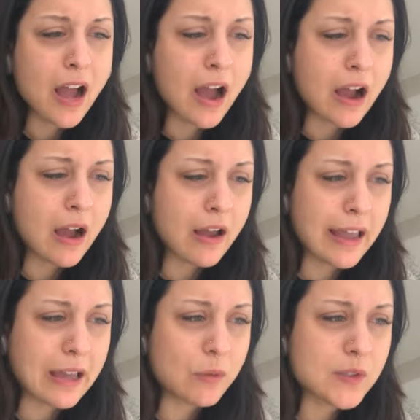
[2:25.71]
Uh,
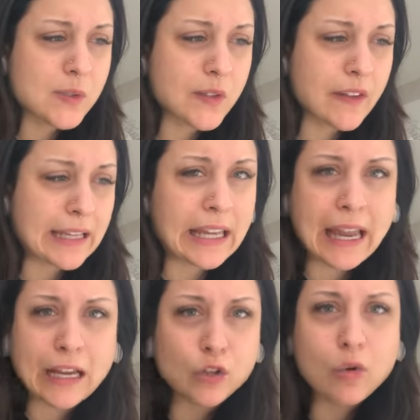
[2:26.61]
it was like
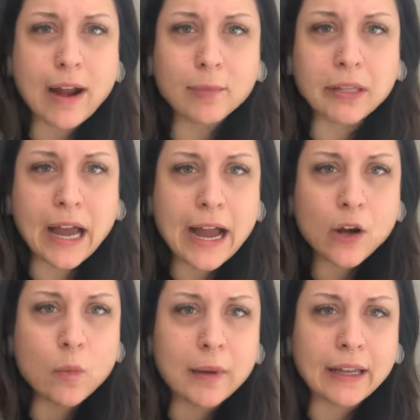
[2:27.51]
incredibly eye
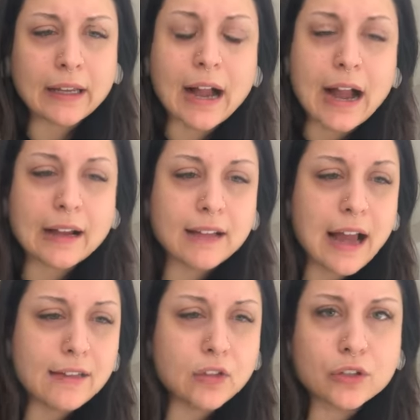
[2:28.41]
opening.
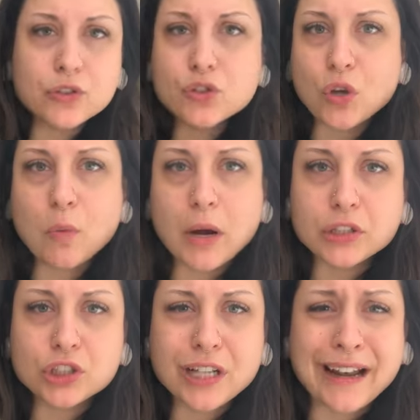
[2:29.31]
I learned so
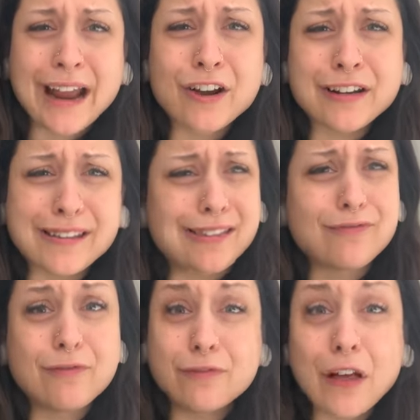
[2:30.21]
much and I already
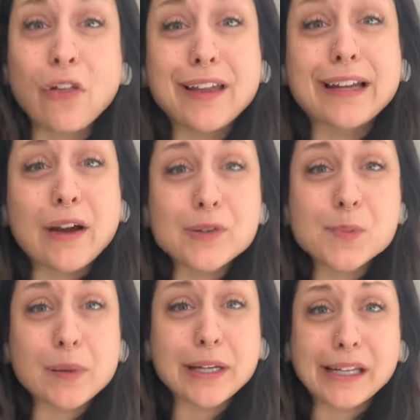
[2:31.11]
felt like I was
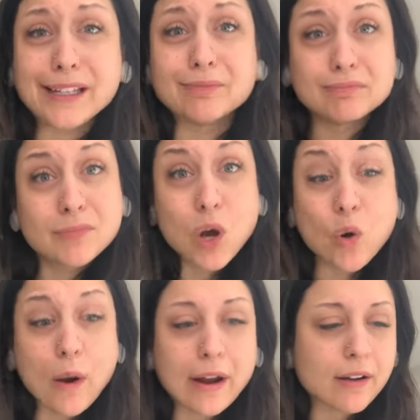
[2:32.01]
pretty
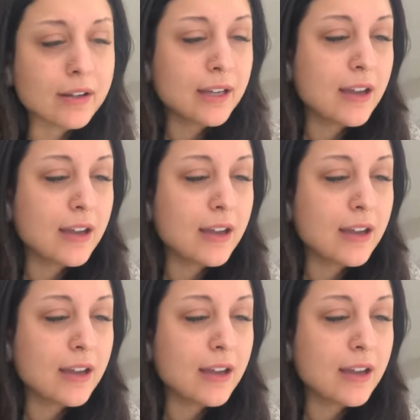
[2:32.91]
aware.